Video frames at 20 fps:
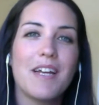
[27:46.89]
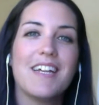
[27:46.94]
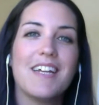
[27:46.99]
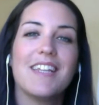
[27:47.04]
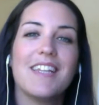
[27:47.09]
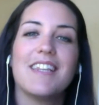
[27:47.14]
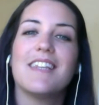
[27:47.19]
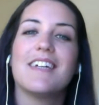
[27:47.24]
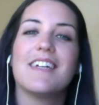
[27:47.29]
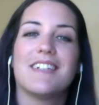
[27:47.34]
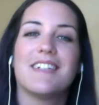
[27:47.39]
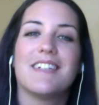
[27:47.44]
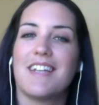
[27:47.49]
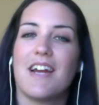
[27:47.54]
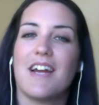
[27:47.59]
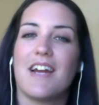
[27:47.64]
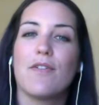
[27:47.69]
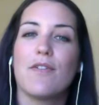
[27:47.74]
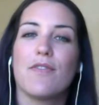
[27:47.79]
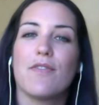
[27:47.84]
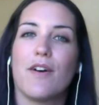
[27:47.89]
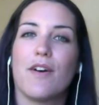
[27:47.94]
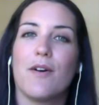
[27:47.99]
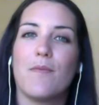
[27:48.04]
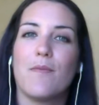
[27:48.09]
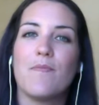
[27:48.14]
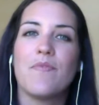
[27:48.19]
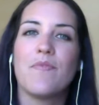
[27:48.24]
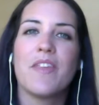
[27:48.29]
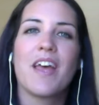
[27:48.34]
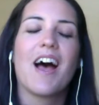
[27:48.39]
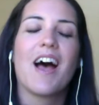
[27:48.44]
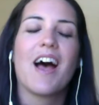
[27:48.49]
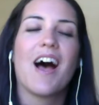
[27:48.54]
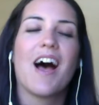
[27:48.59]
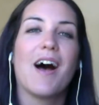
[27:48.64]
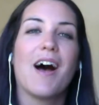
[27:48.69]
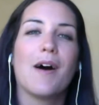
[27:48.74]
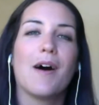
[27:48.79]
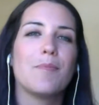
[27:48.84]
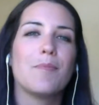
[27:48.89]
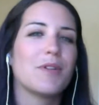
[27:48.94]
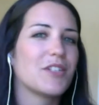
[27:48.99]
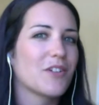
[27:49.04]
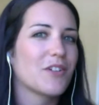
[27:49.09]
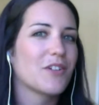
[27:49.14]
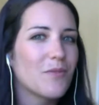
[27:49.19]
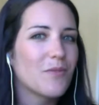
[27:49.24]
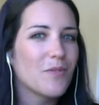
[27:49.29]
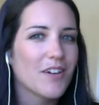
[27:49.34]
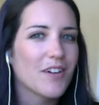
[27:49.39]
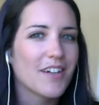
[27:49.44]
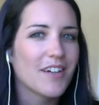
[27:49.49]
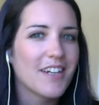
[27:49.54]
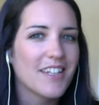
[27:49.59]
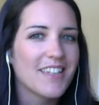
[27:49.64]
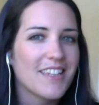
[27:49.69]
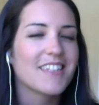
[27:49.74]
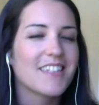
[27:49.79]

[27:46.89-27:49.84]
the styrofoam. But don't worry,